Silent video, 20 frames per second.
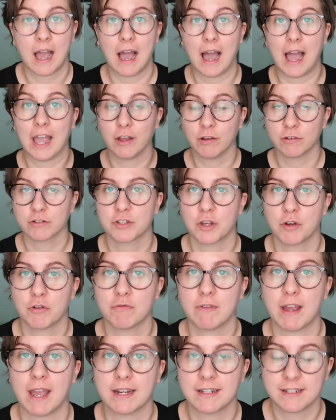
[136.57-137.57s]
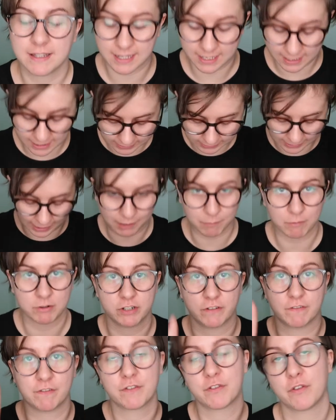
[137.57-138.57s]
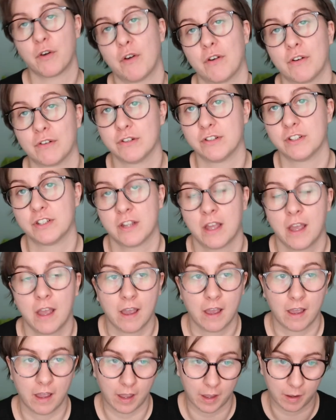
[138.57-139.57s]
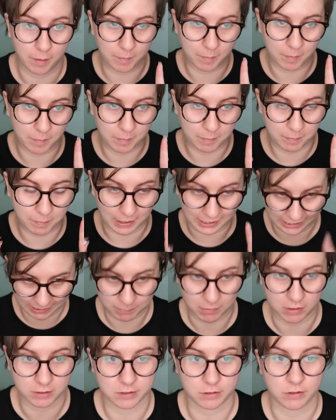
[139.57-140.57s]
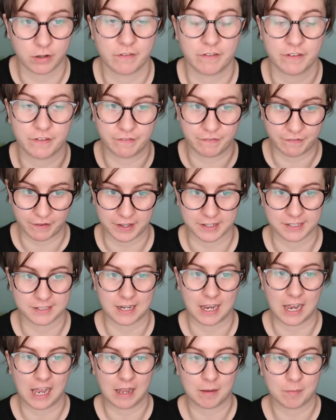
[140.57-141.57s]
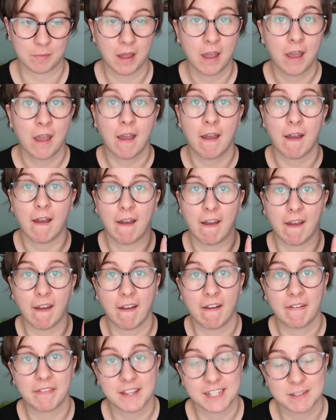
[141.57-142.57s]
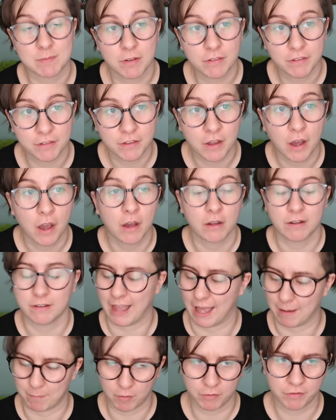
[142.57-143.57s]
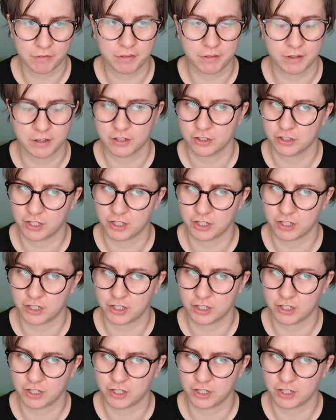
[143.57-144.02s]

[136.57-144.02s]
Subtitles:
I also read The Language of Thorns by Leigh Bardugo for the first time this month last